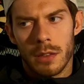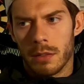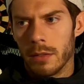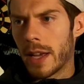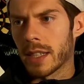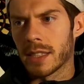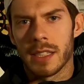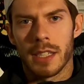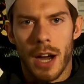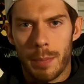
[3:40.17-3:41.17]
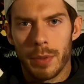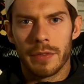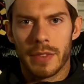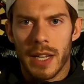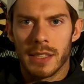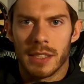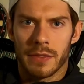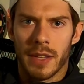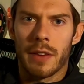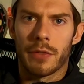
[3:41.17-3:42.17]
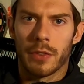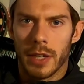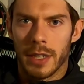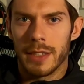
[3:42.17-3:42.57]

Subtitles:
the next couple of days, if not for like